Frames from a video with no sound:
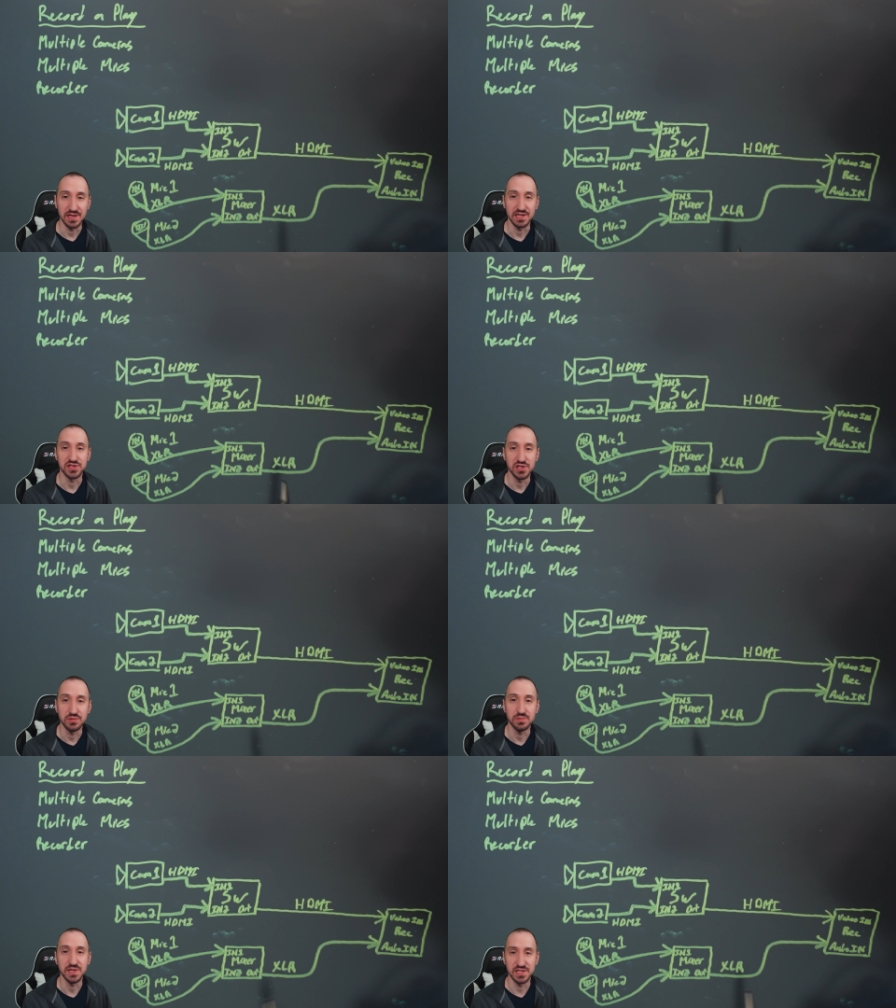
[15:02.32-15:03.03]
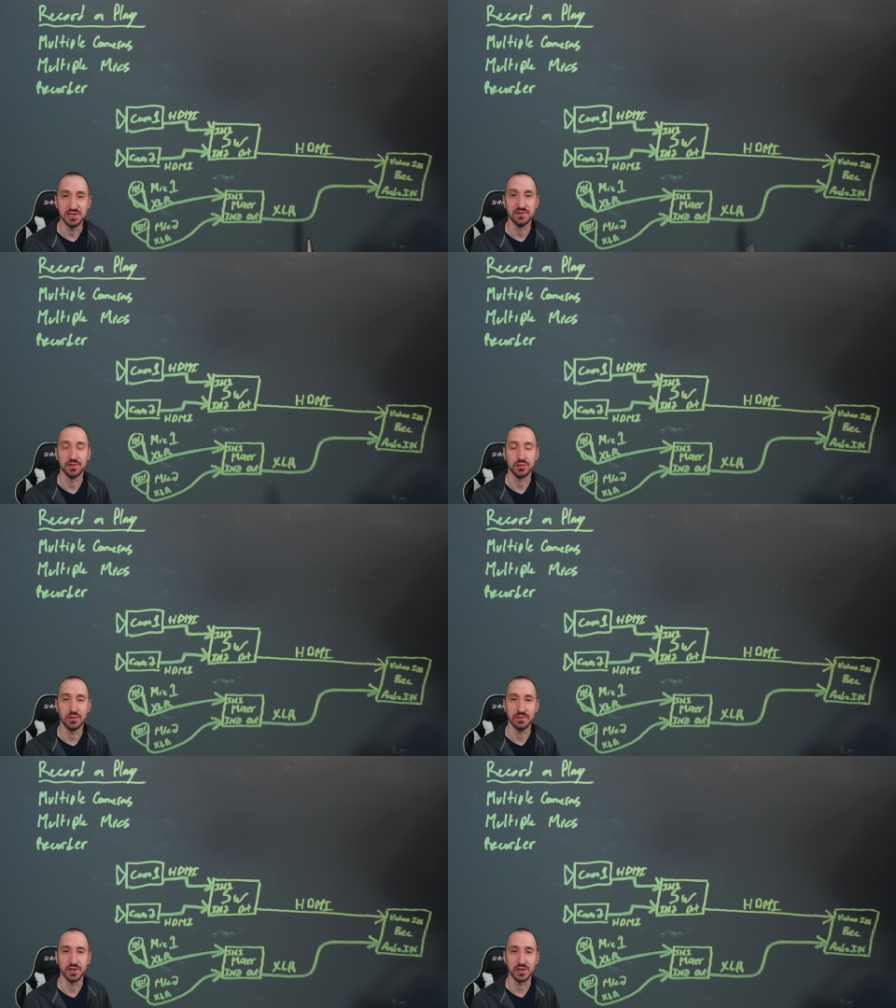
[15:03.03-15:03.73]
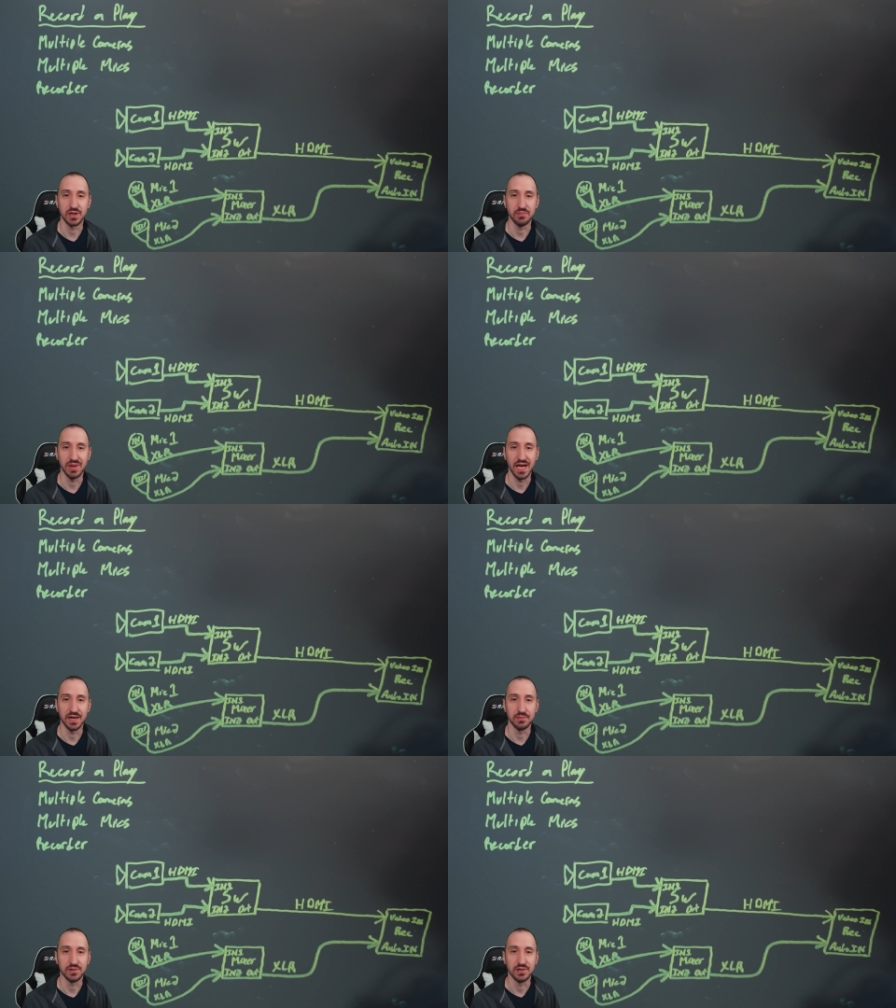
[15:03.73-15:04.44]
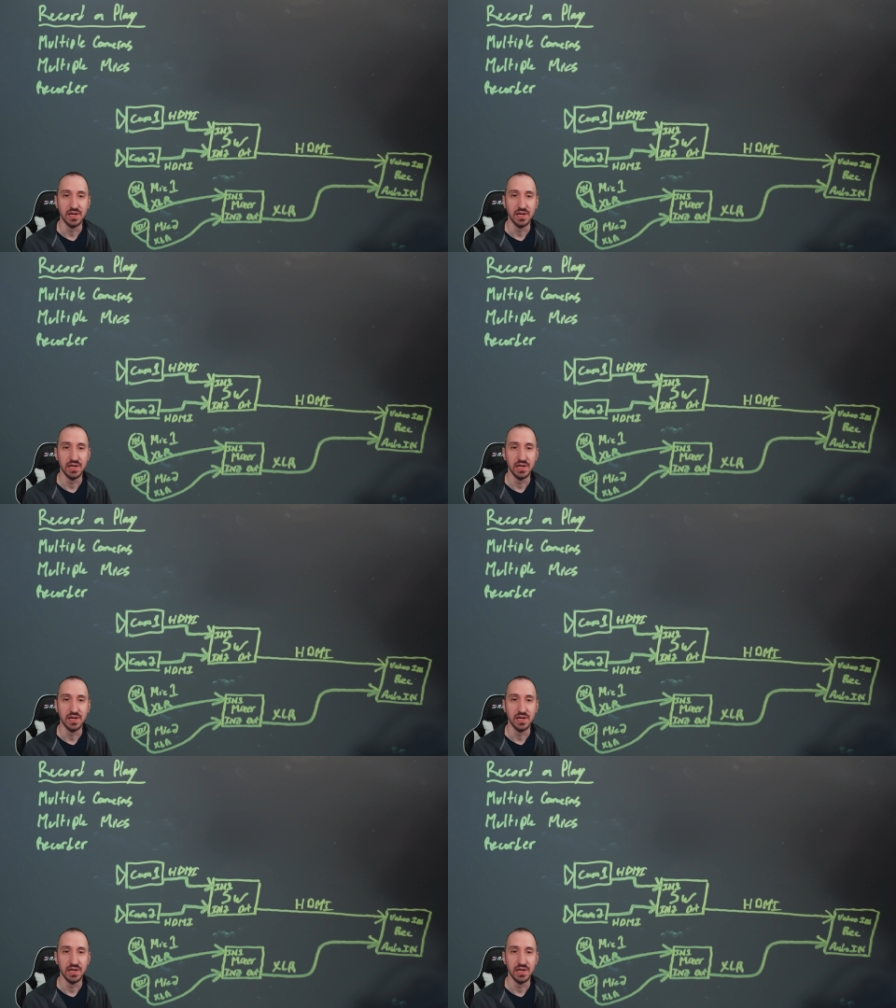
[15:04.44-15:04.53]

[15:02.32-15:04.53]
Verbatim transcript: these two pieces of equipment are compatible.